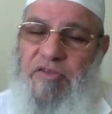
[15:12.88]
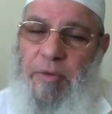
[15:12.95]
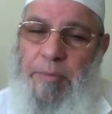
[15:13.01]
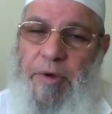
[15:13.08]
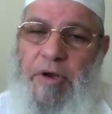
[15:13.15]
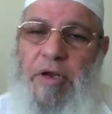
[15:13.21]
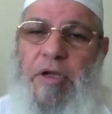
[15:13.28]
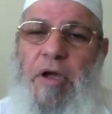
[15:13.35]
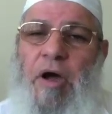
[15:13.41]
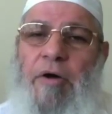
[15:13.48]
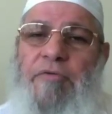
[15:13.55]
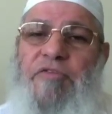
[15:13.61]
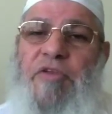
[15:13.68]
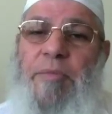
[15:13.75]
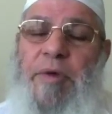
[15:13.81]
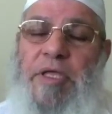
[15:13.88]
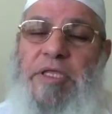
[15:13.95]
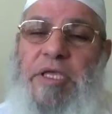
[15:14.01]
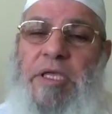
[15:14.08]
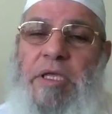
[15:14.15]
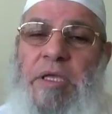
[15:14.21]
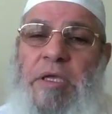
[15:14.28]
The barakah of the
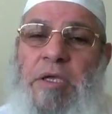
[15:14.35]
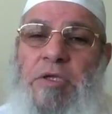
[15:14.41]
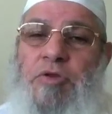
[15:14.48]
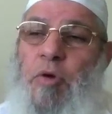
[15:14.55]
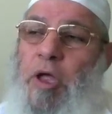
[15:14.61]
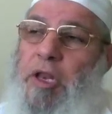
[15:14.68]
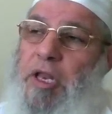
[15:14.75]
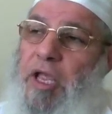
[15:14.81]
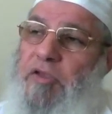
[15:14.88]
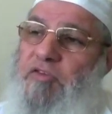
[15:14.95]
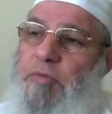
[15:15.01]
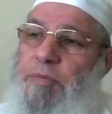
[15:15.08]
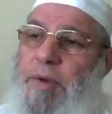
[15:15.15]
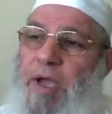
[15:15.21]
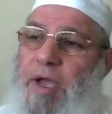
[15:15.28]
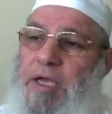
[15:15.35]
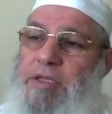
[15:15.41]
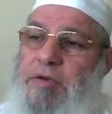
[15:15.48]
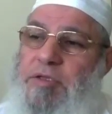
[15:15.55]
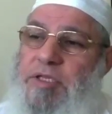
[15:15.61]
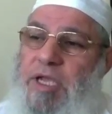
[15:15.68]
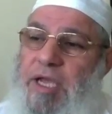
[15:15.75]
money to Allah
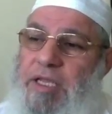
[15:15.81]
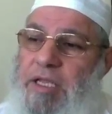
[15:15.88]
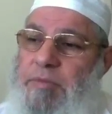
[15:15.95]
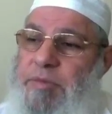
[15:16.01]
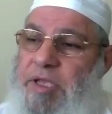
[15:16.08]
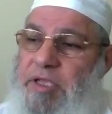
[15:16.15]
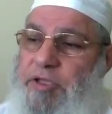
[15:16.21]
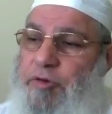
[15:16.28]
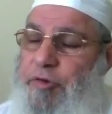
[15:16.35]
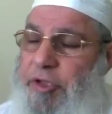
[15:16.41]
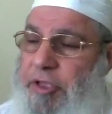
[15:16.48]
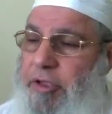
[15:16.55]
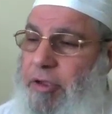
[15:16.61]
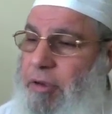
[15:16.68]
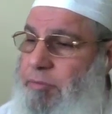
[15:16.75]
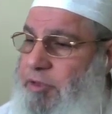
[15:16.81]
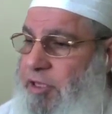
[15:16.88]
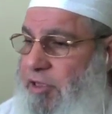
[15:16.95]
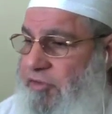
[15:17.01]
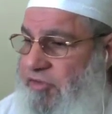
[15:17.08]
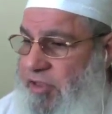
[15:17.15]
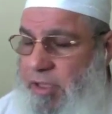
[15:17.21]
subhanahu wa ta'ala make your income
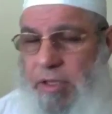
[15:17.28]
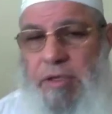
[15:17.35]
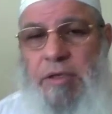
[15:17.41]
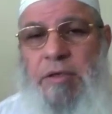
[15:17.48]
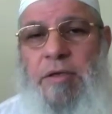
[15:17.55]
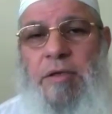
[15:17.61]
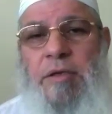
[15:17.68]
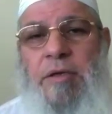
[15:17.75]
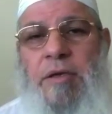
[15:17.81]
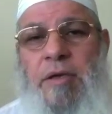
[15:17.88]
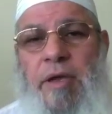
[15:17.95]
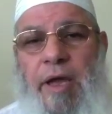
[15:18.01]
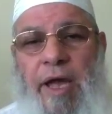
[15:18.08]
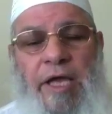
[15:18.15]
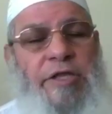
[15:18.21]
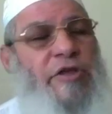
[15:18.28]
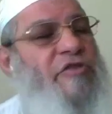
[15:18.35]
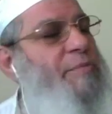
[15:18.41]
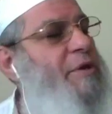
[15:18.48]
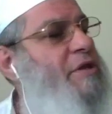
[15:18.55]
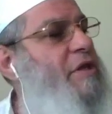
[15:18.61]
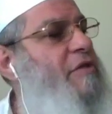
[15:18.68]
easy and you
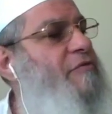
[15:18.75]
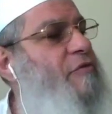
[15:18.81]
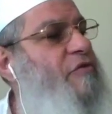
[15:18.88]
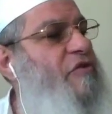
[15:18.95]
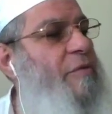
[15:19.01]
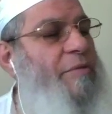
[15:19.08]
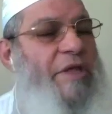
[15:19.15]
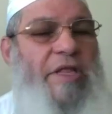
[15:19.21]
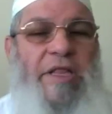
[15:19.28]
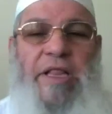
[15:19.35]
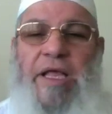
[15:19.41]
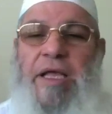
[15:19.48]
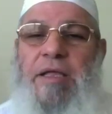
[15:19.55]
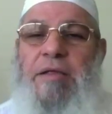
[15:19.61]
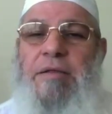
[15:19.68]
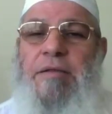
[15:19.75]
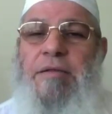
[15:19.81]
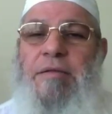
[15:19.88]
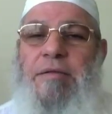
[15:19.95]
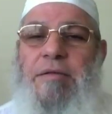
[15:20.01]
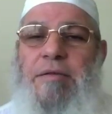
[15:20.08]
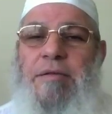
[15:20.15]
spend it for sabilillah.
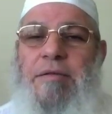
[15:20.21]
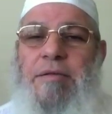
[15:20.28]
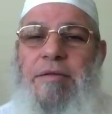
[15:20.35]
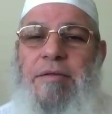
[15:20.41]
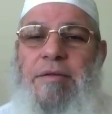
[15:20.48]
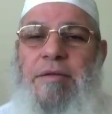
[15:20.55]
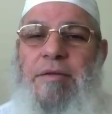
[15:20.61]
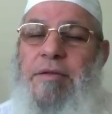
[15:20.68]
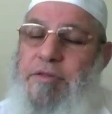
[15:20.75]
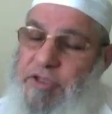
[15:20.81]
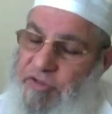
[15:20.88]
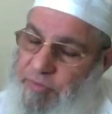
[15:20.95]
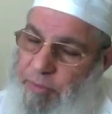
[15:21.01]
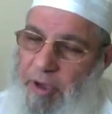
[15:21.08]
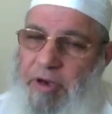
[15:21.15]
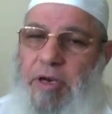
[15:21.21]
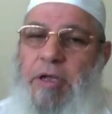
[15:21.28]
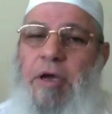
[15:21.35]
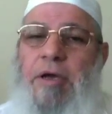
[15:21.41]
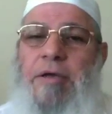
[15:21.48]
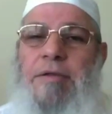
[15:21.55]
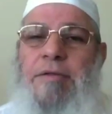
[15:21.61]
This
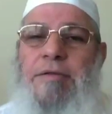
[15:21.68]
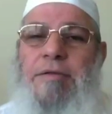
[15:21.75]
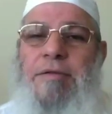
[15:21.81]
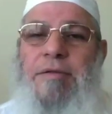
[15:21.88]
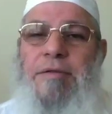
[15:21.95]
barakah.